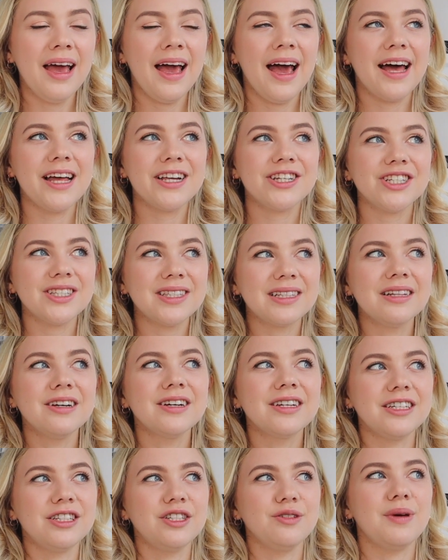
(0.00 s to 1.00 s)
And I just
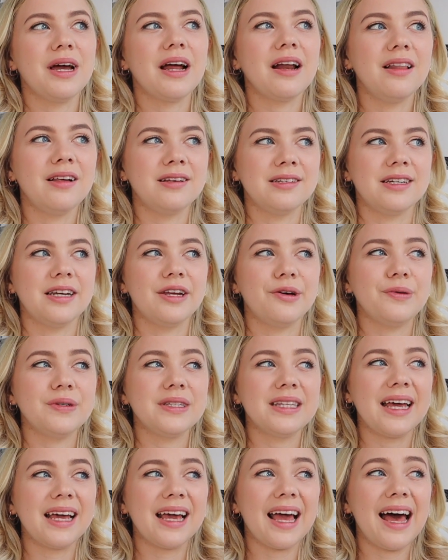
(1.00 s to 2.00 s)
looked into my closet and I
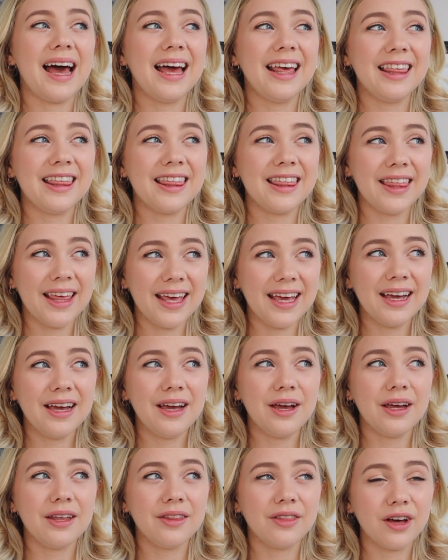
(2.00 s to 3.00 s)
was like, I
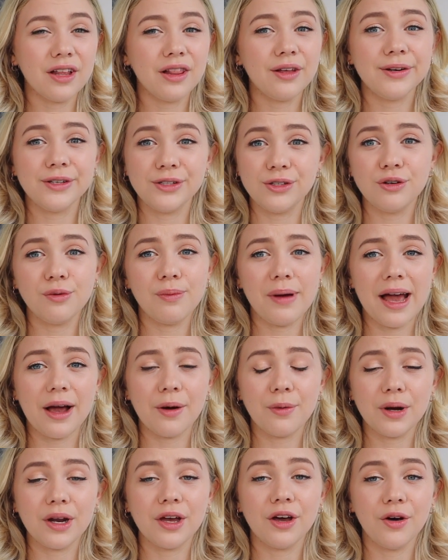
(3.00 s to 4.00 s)
think the Chloe Drew
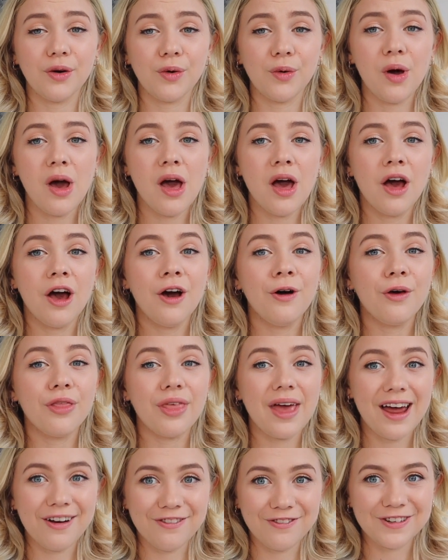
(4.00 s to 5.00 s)
bag would go with
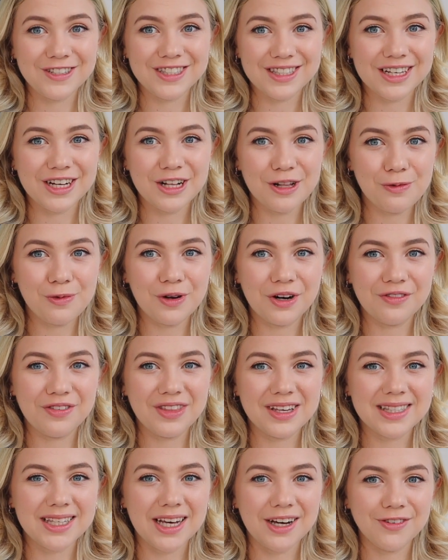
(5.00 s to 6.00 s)
every single one of
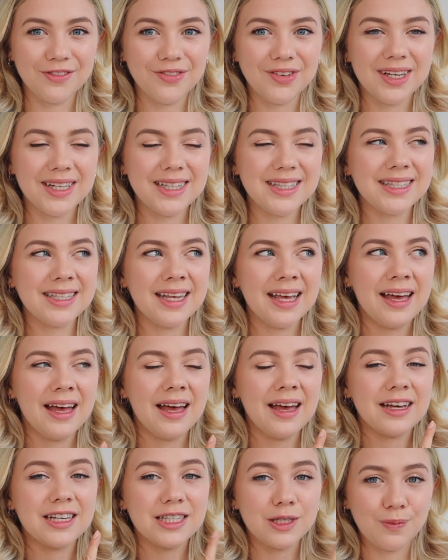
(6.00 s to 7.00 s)
these outfits,
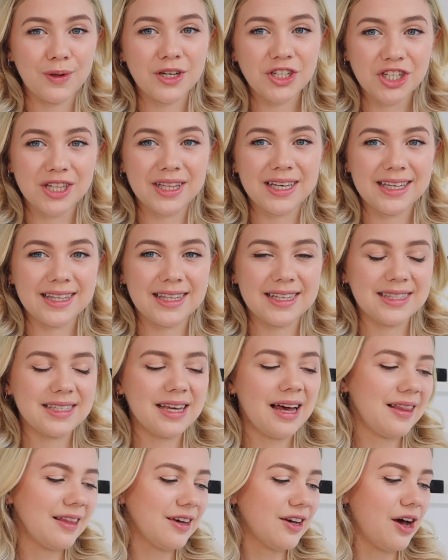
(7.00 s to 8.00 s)
especially in this
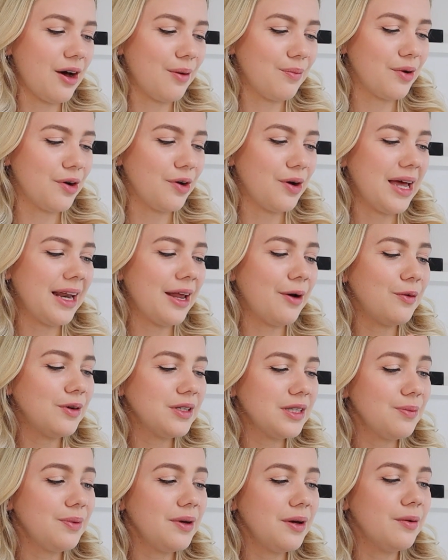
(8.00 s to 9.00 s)
color combo. And I
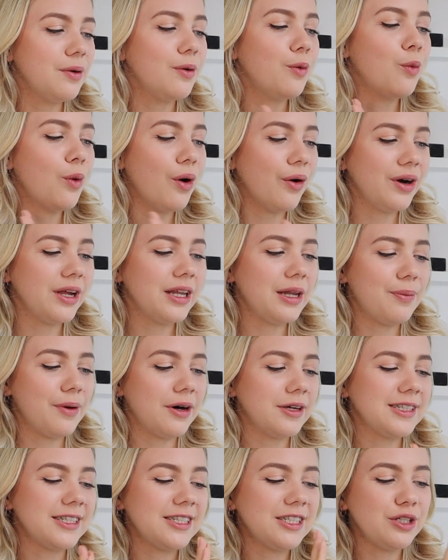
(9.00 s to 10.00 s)
was a bit worried
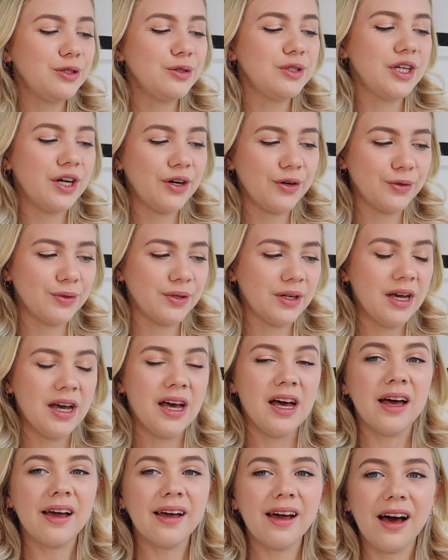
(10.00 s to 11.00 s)
about the two-tone
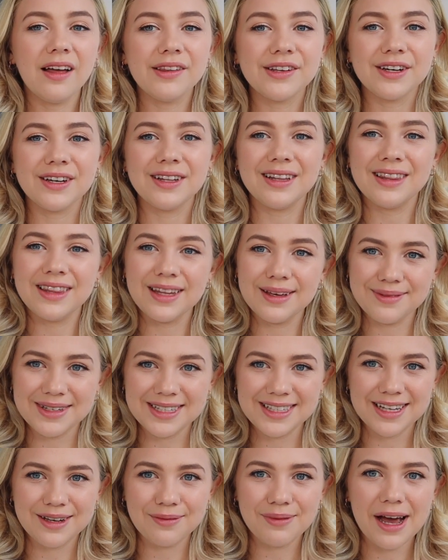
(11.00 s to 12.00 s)
color
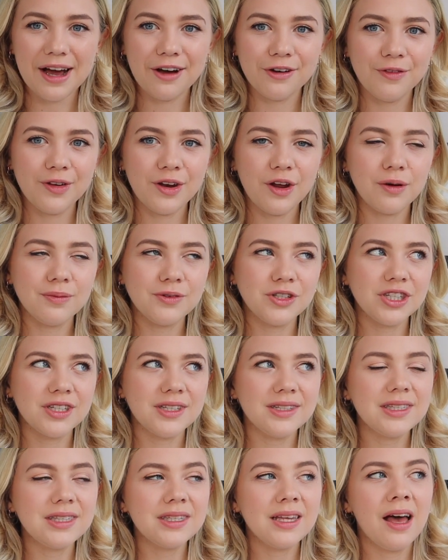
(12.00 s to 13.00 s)
limiting my outfit
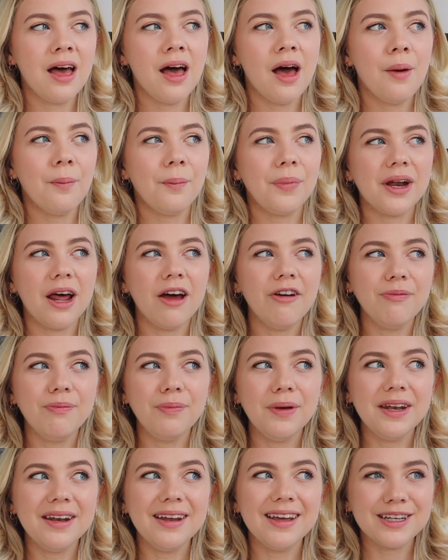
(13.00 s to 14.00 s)
options, but I've
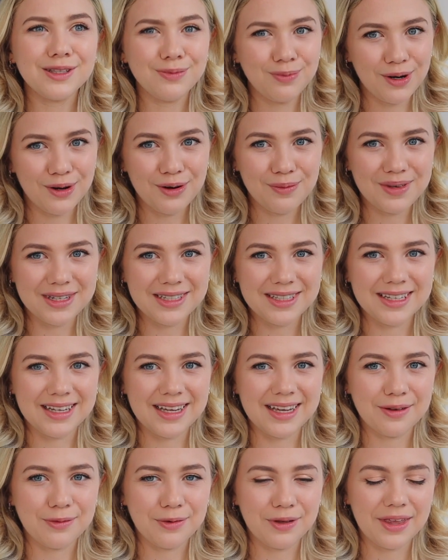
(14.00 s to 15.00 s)
been
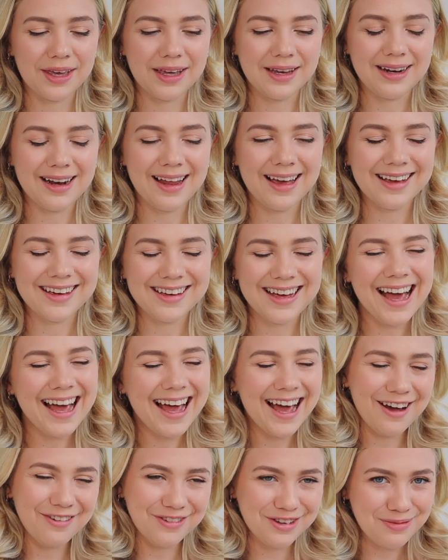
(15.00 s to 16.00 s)
experimenting with it. Like, I
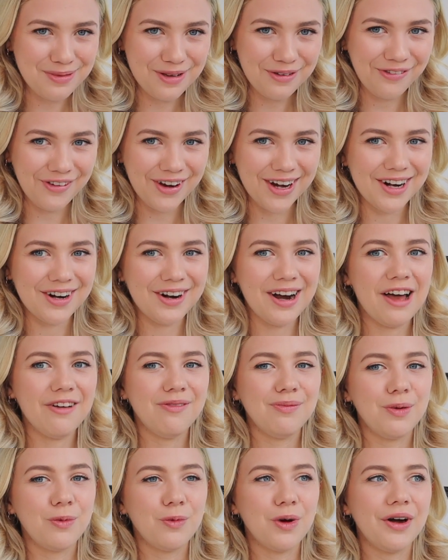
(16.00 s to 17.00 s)
have to be fair,
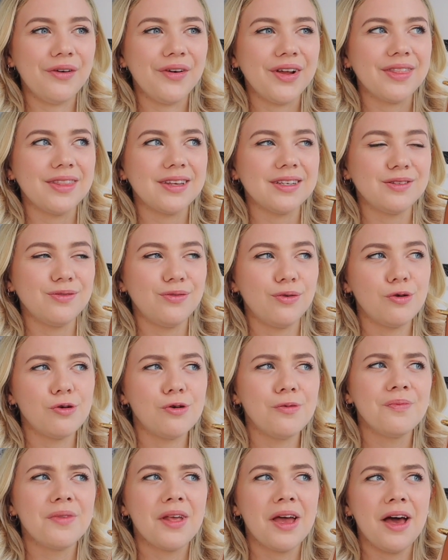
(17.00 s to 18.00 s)
I've been wearing this
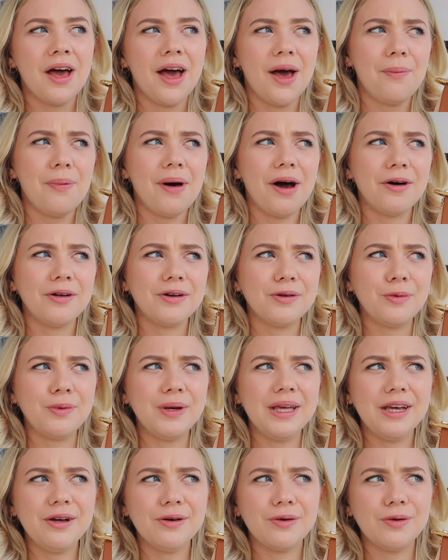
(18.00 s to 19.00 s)
for about a
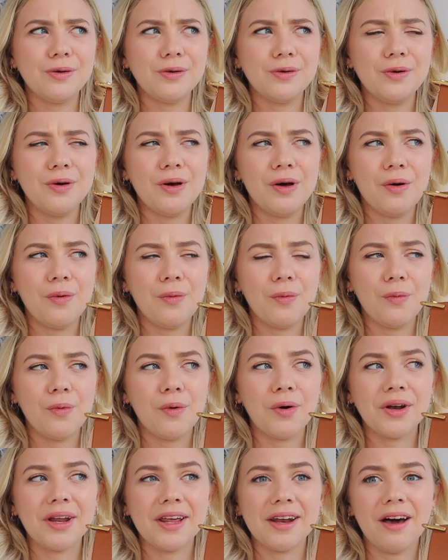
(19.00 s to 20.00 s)
week or
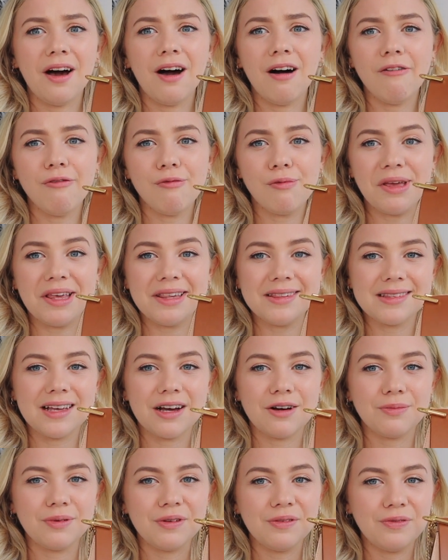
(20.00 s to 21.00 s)
1.5 weeks
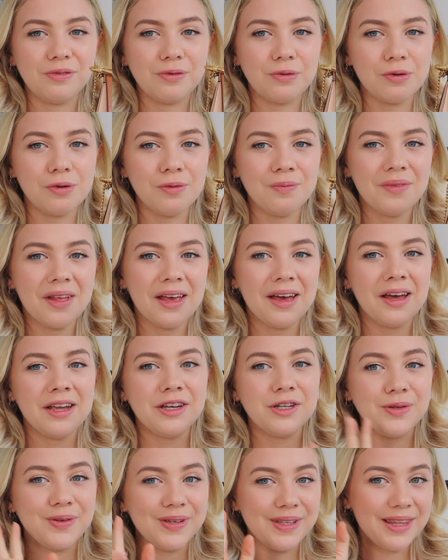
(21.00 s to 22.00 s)
now before
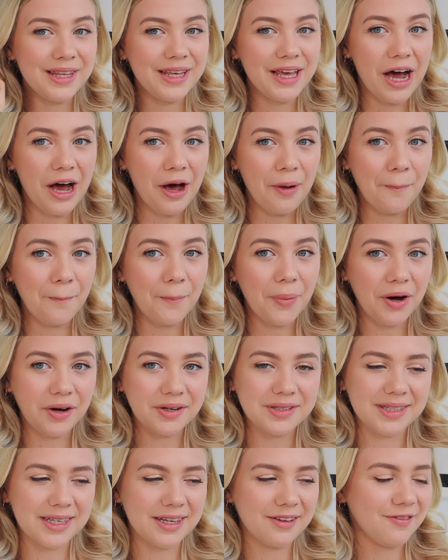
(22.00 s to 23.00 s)
doing the
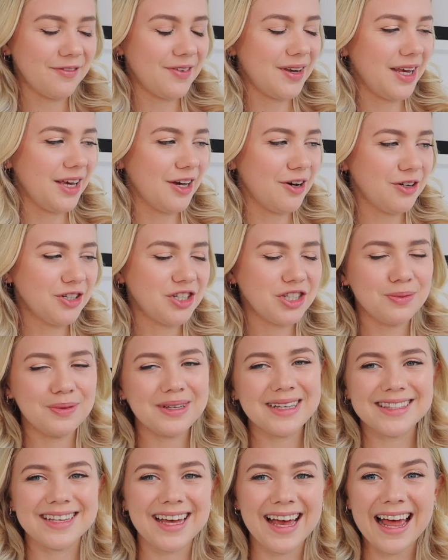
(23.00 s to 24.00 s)
unboxing video, just
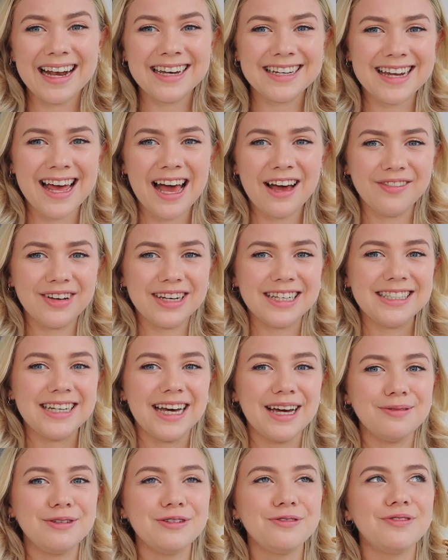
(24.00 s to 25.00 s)
because I didn't have any
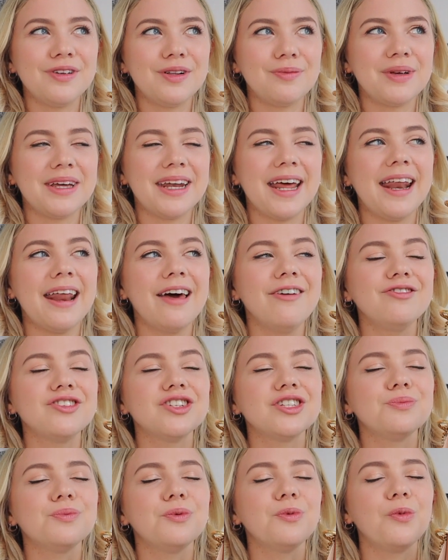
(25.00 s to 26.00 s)
time to film it, and I've
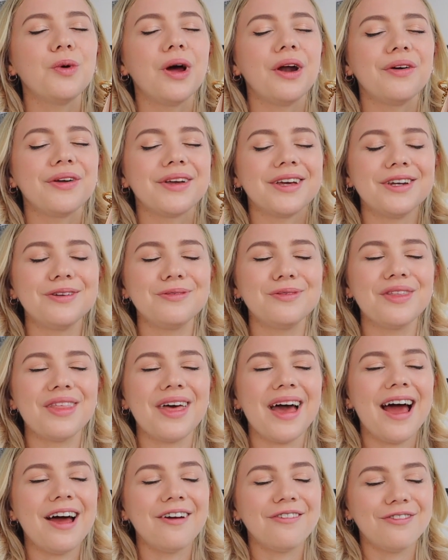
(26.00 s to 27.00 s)
just been wearing it with
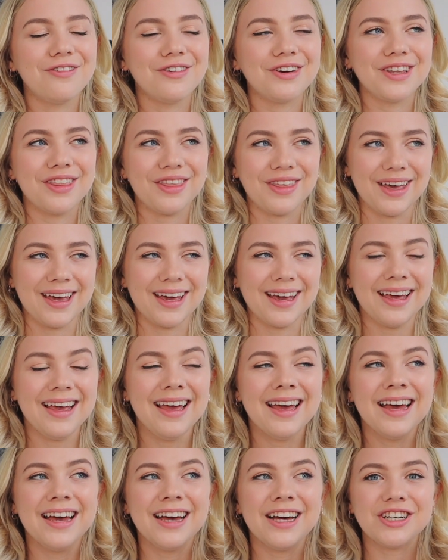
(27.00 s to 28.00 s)
everything.
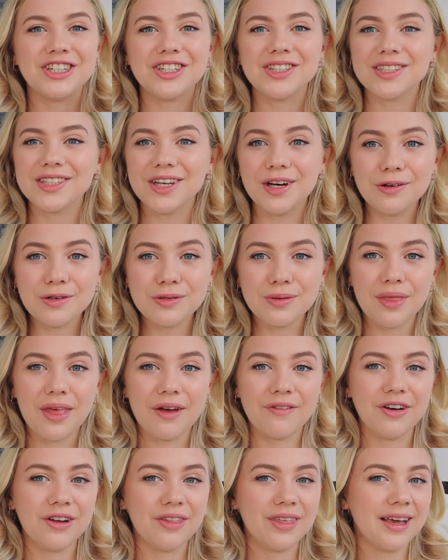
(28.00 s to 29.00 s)
It just goes with
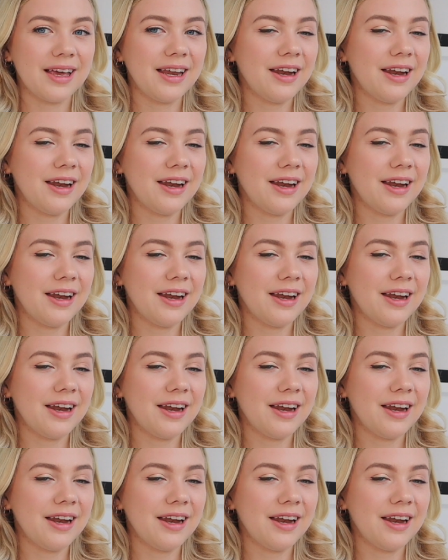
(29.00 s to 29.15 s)
everything.